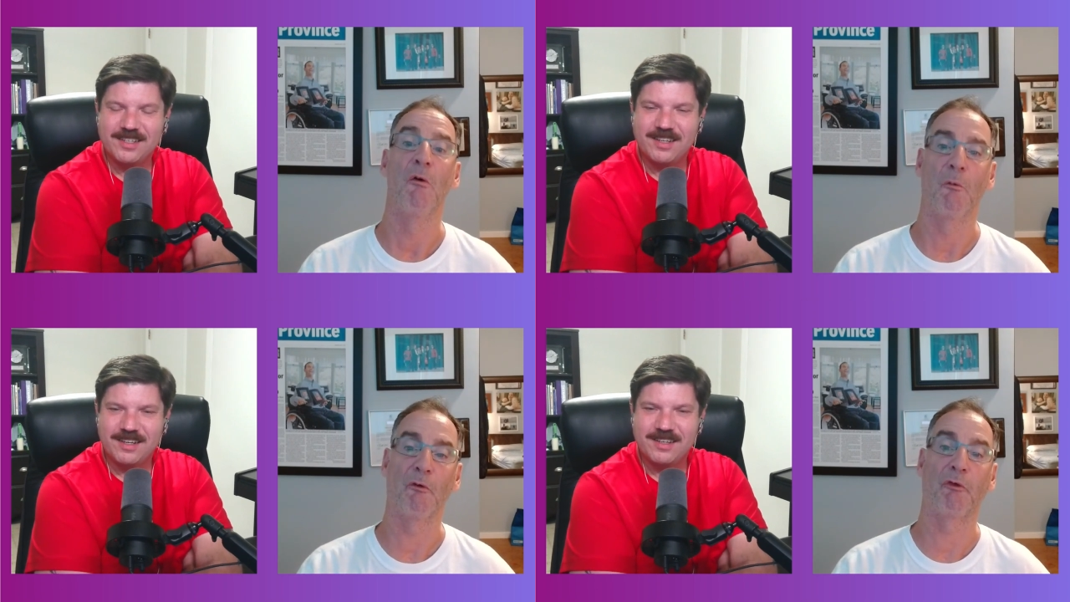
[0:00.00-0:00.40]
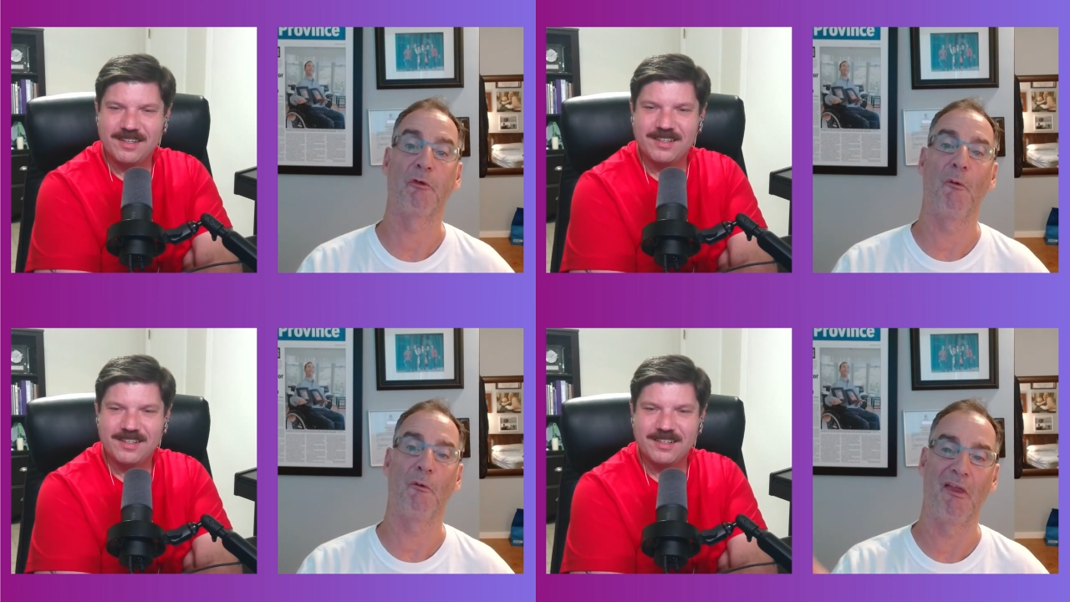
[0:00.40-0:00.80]
Speaker 1: were
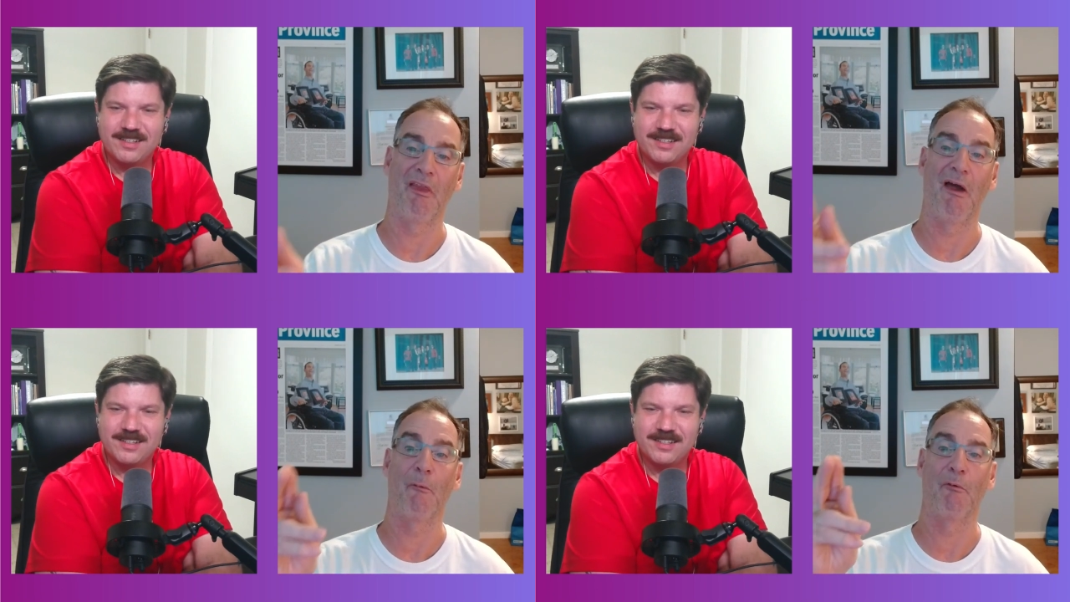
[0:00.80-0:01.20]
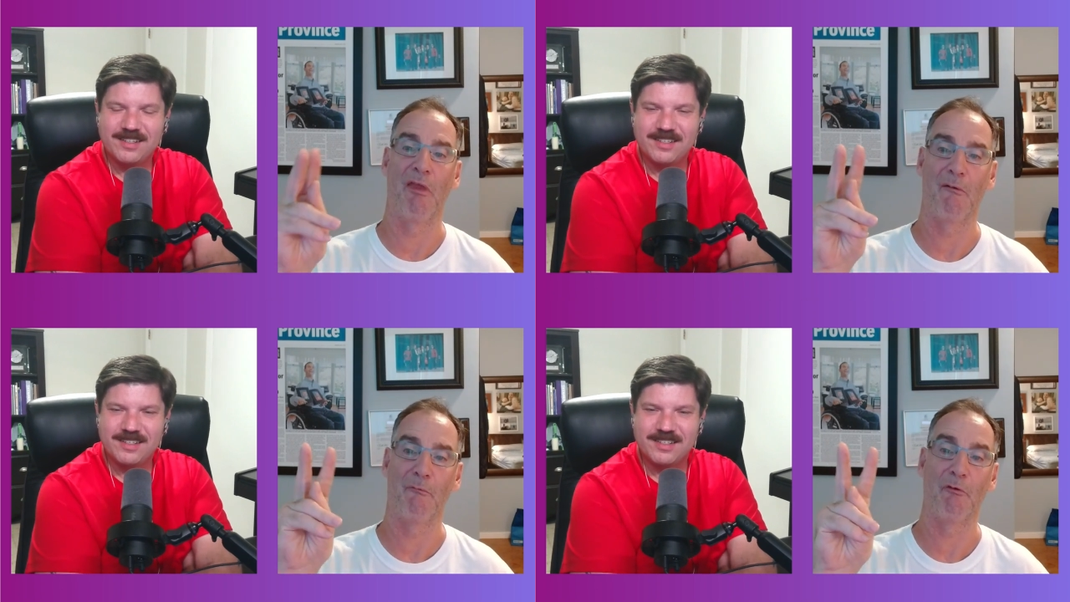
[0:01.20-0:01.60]
told that I would
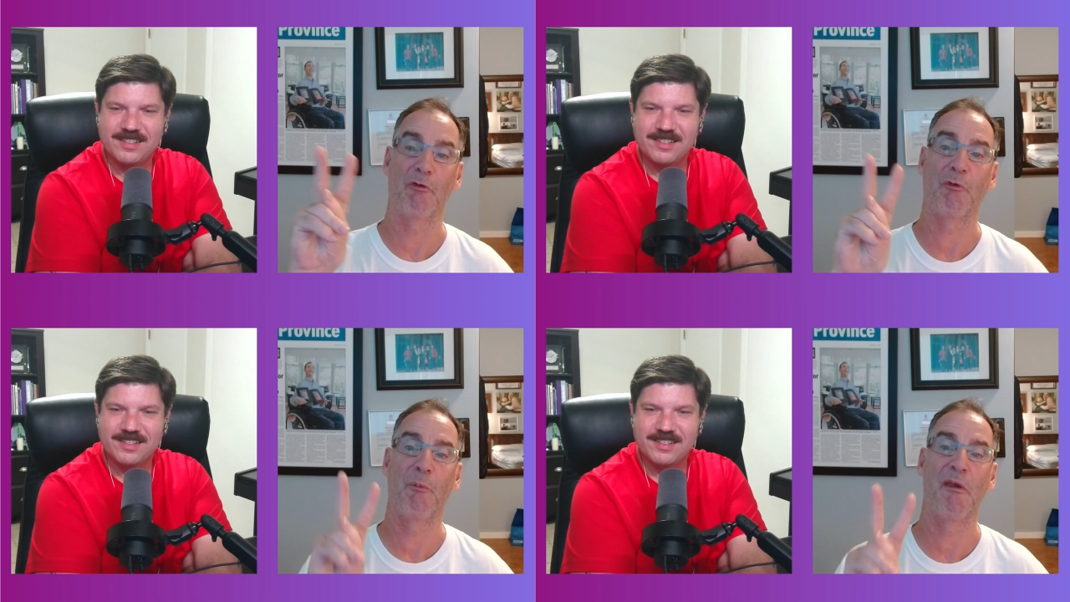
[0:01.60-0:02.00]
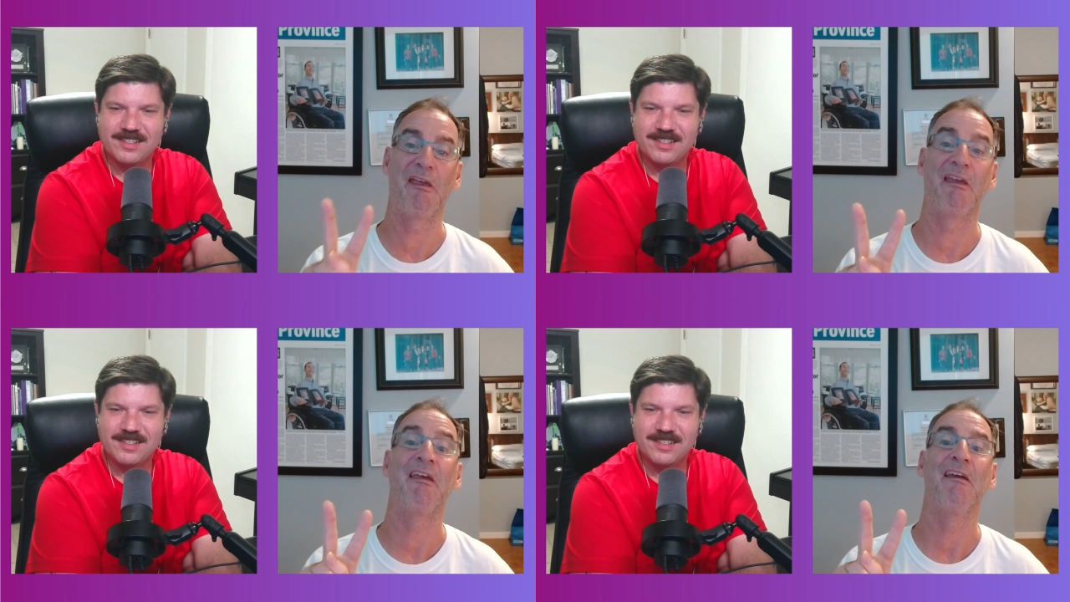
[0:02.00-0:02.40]
never speak,